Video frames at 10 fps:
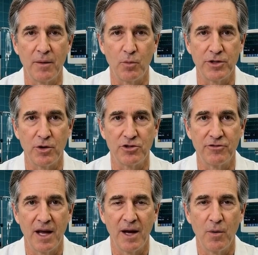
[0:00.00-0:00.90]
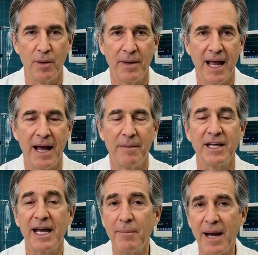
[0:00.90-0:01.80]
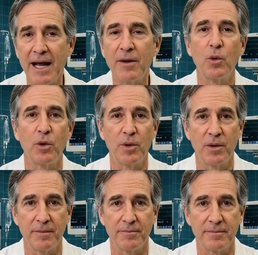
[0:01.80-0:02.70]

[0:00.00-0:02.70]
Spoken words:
when those follow-up labs came back normal.